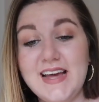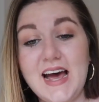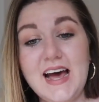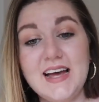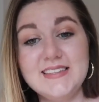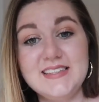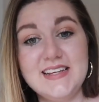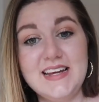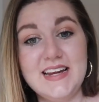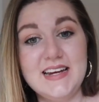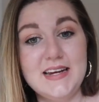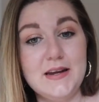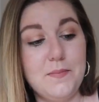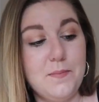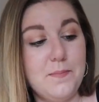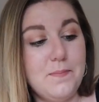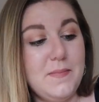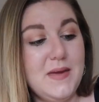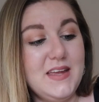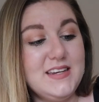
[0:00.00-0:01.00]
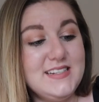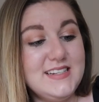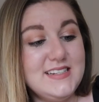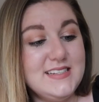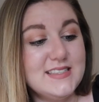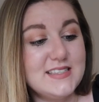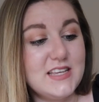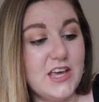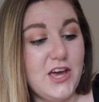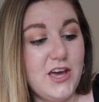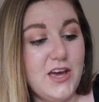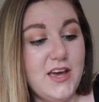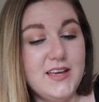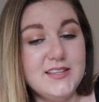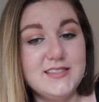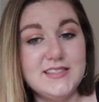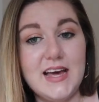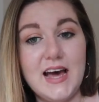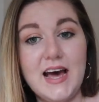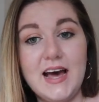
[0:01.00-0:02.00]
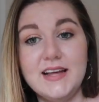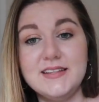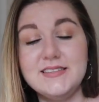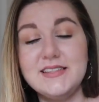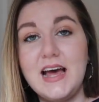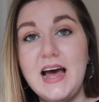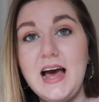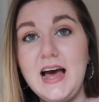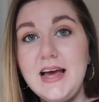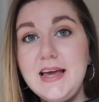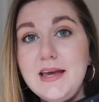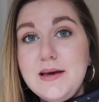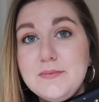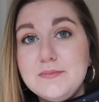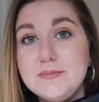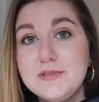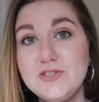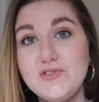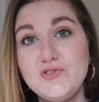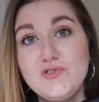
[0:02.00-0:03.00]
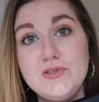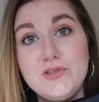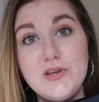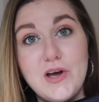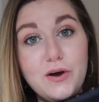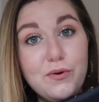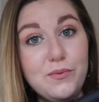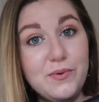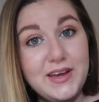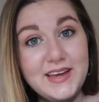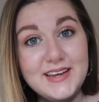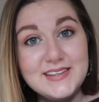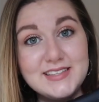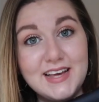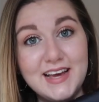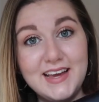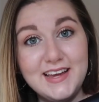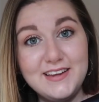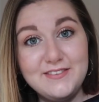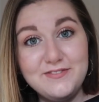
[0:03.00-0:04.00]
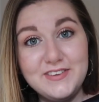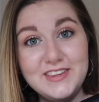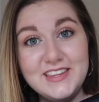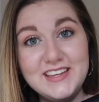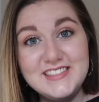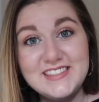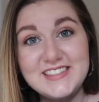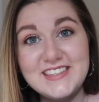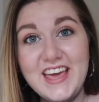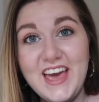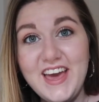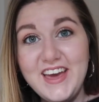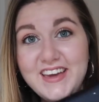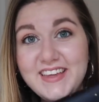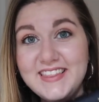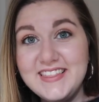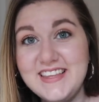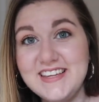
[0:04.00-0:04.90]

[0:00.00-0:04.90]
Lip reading: satin midi skirt, and I am so excited for this skirt.